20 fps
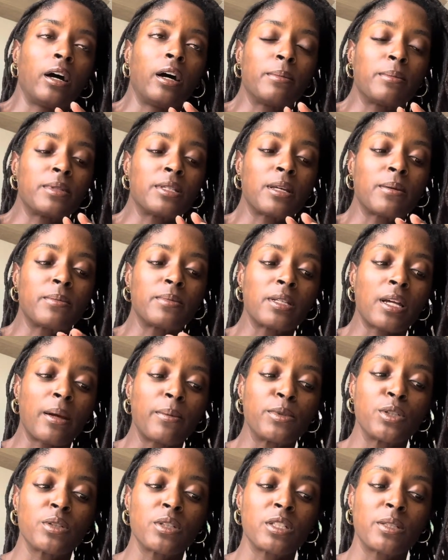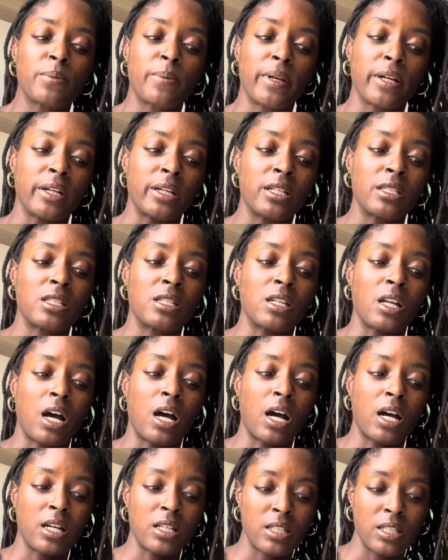Sometimes you'll experience
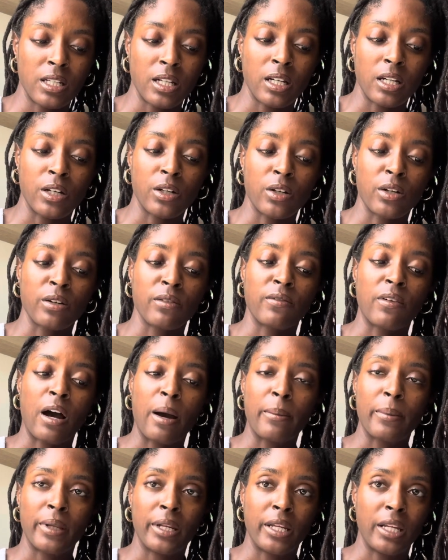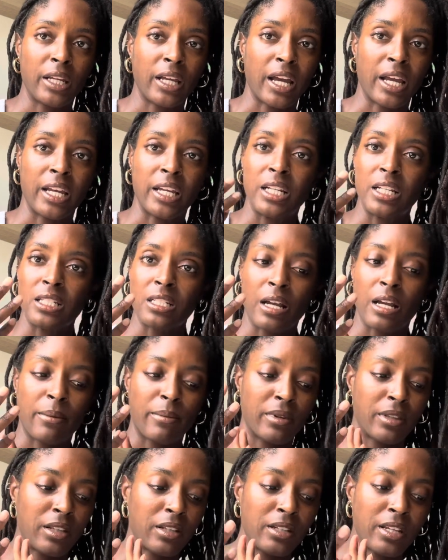nausea or vomiting at any time
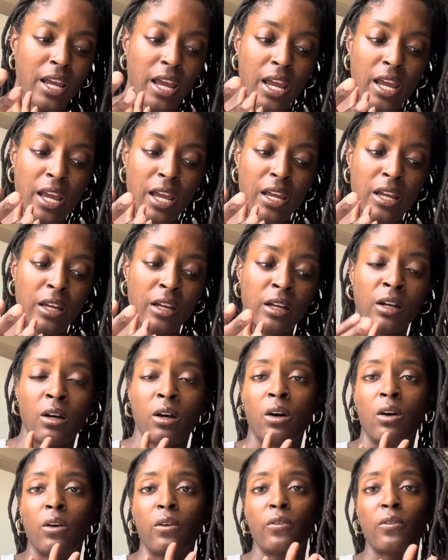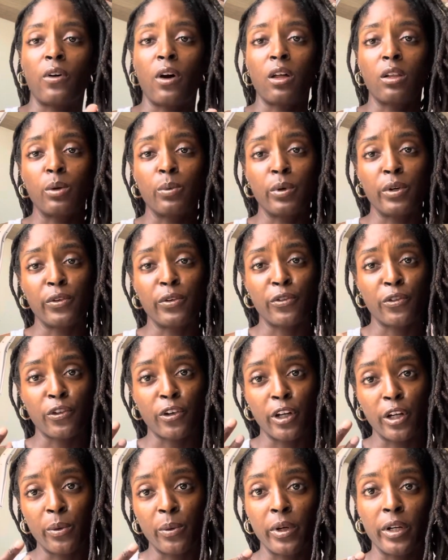of the day, followed with
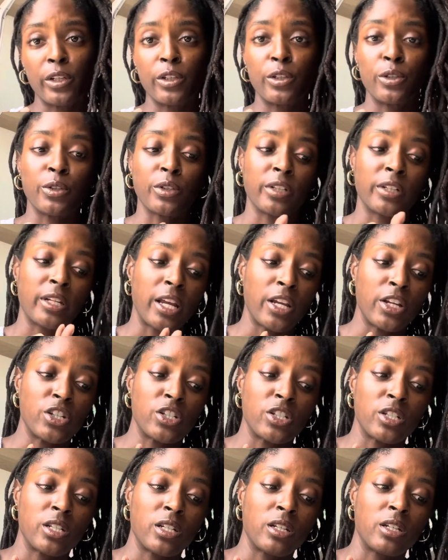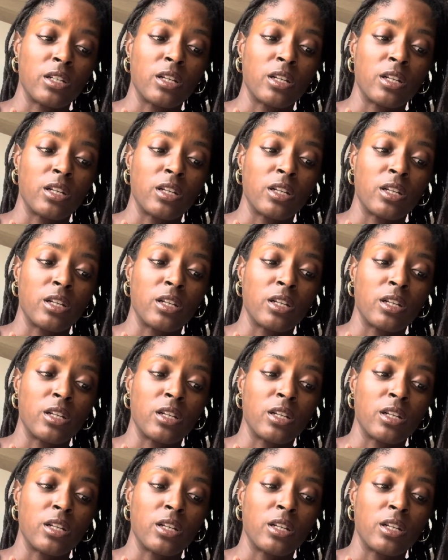frequent urination